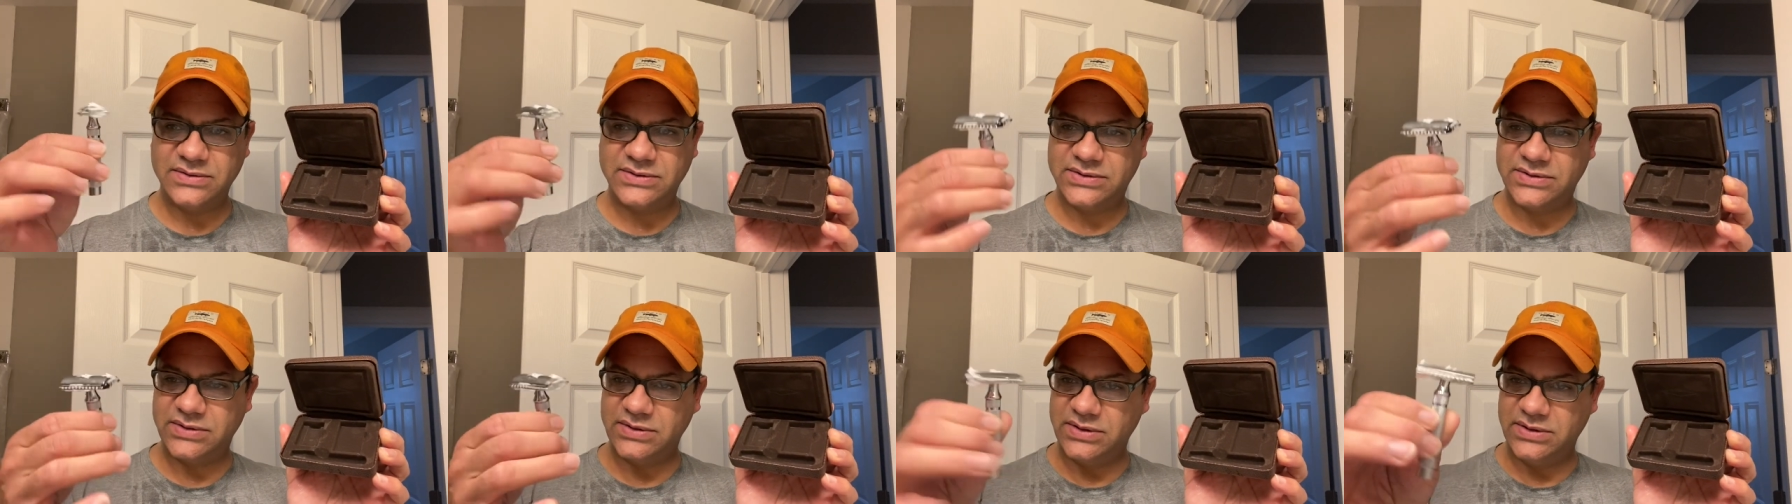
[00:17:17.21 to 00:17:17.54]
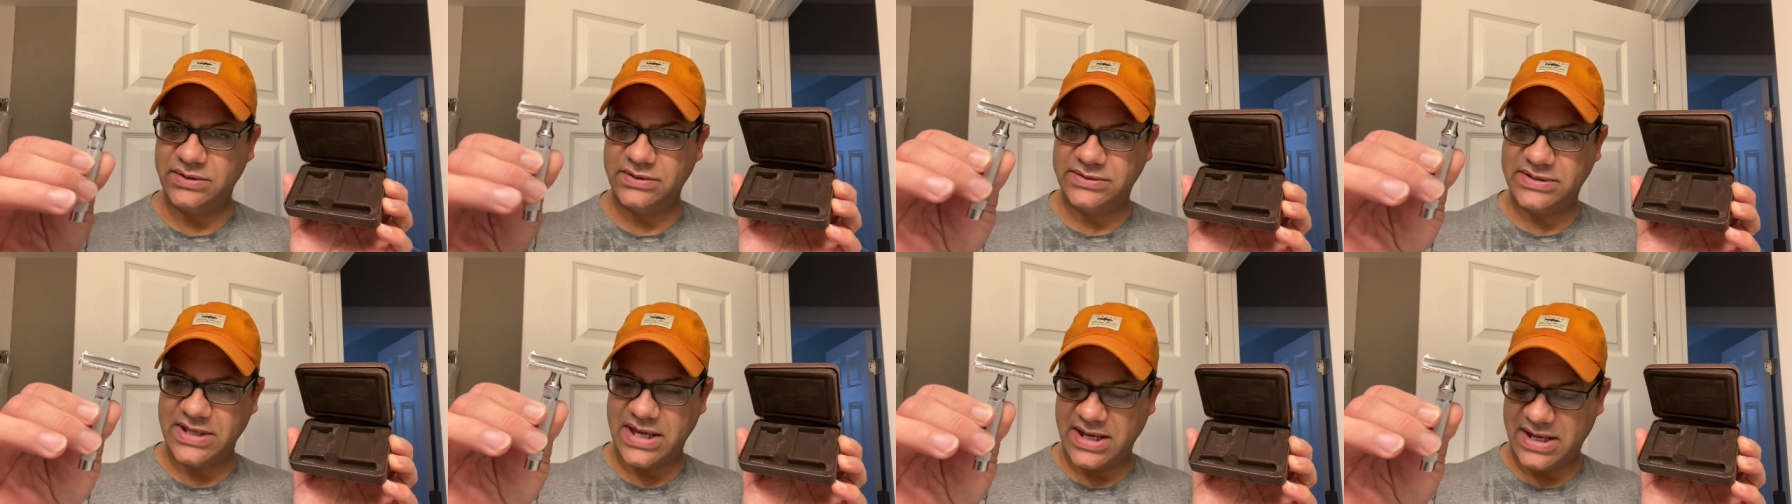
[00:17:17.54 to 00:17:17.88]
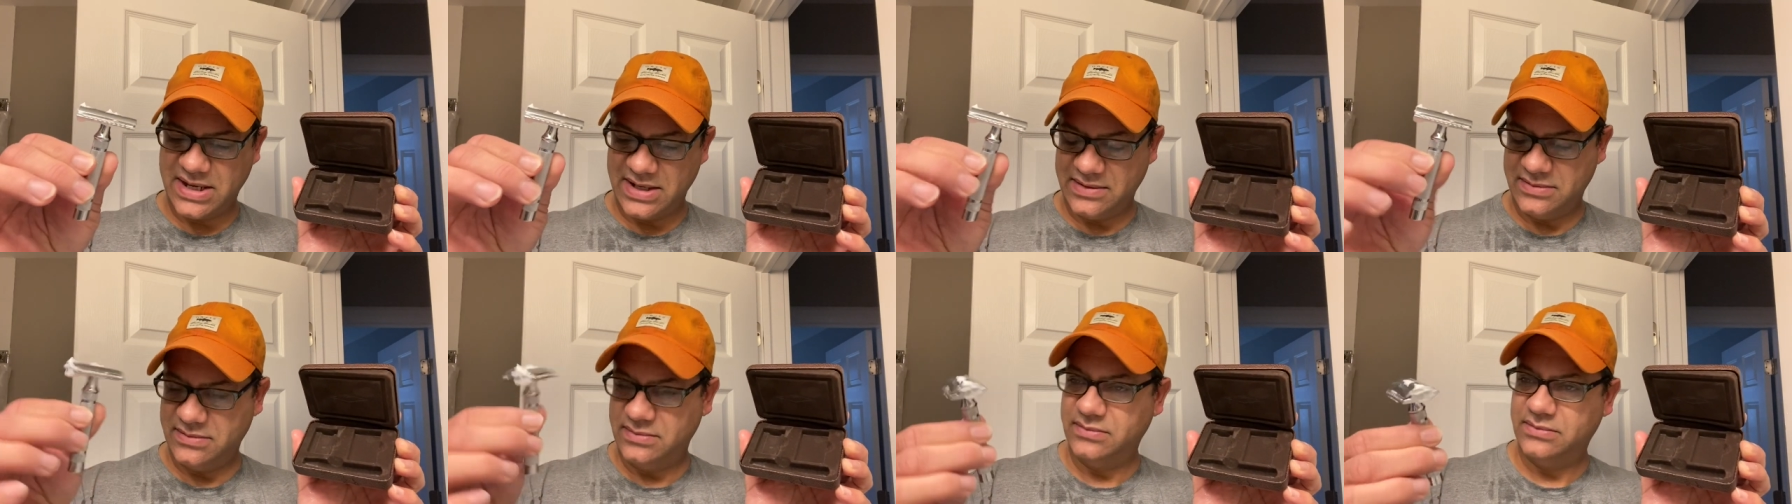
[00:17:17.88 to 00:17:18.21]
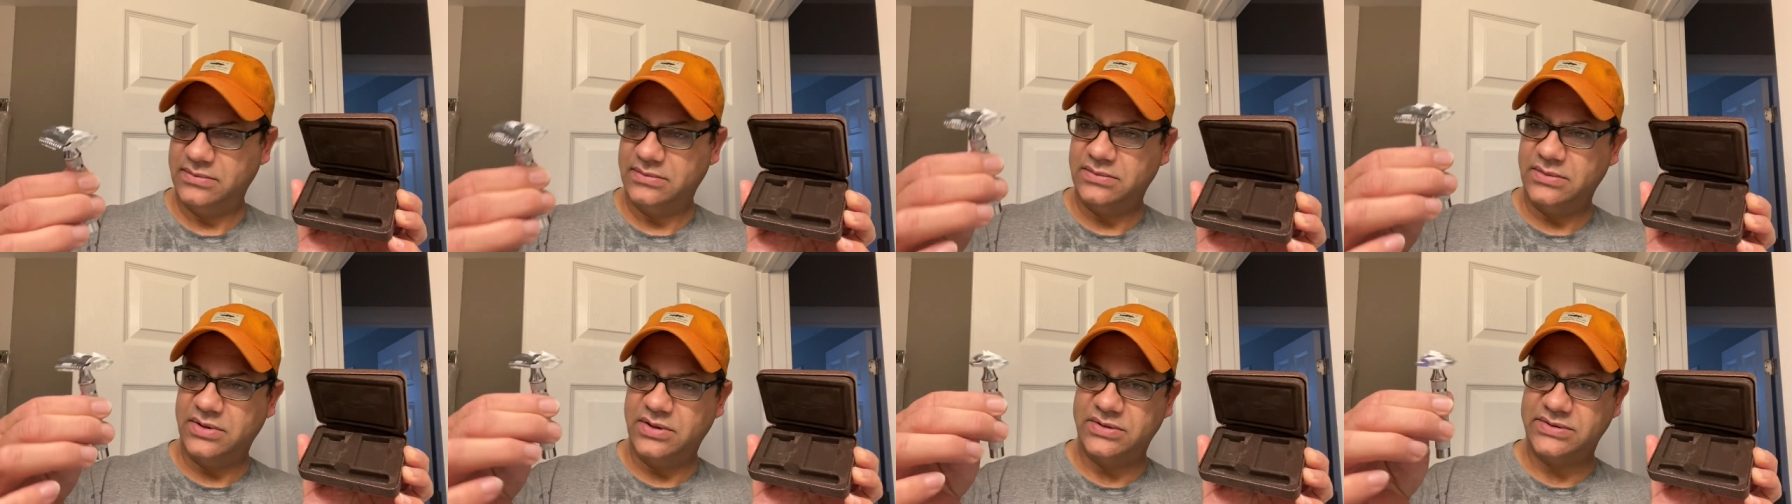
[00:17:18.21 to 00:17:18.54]
So you take it,
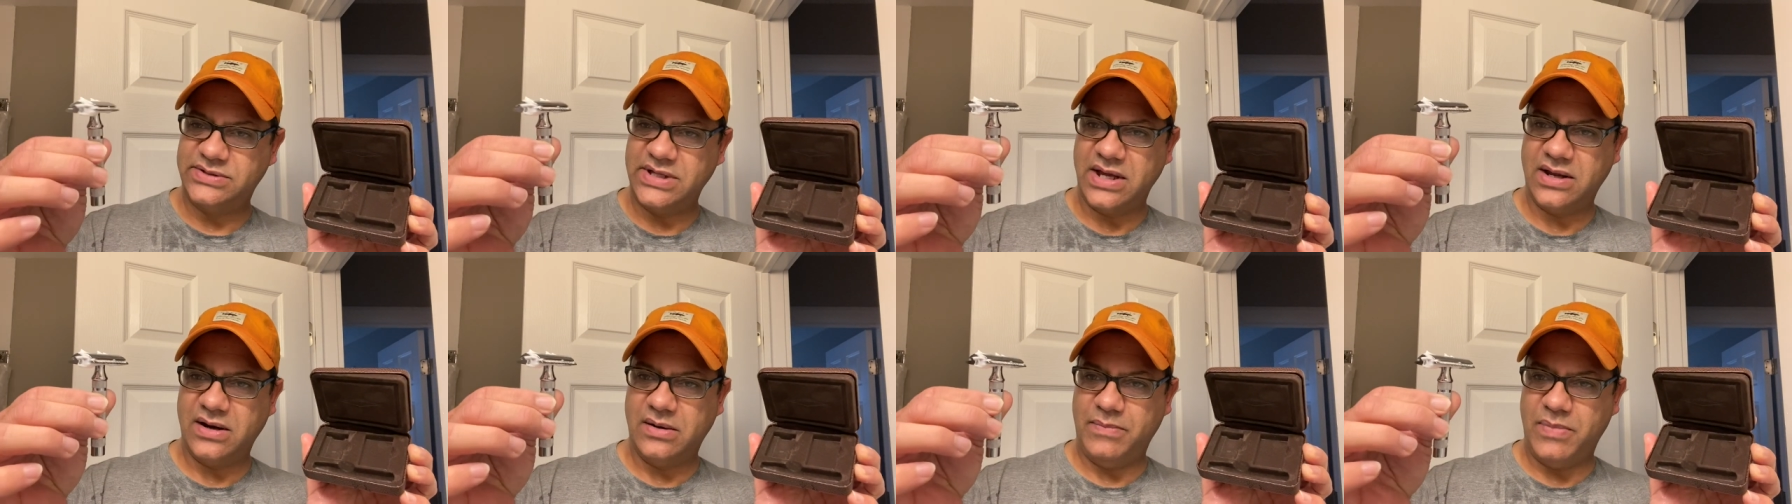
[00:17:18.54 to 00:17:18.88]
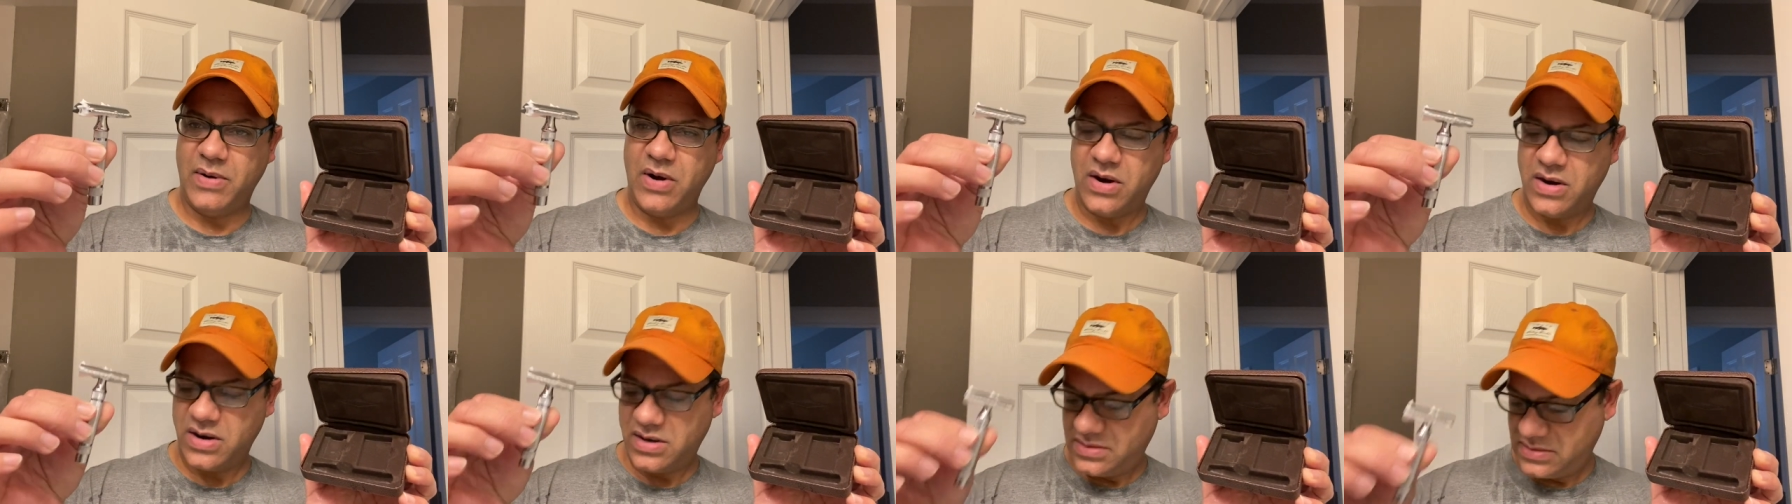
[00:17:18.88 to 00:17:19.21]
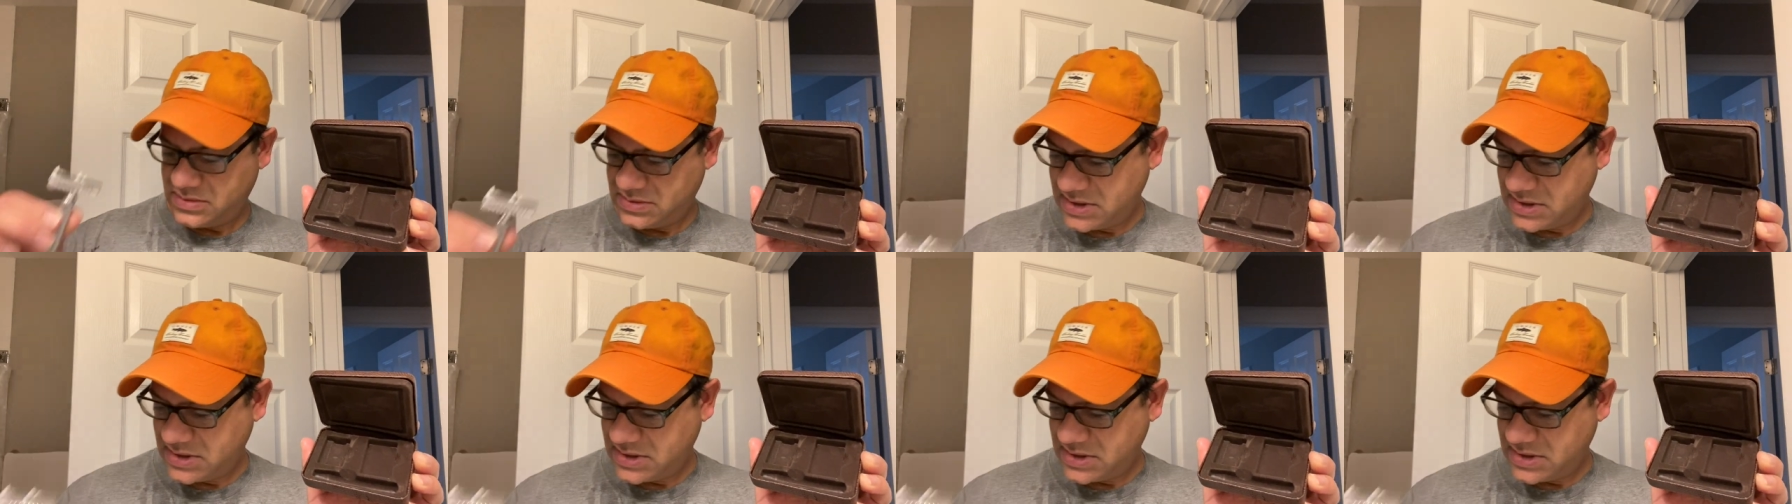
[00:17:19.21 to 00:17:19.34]
you know, take it apart,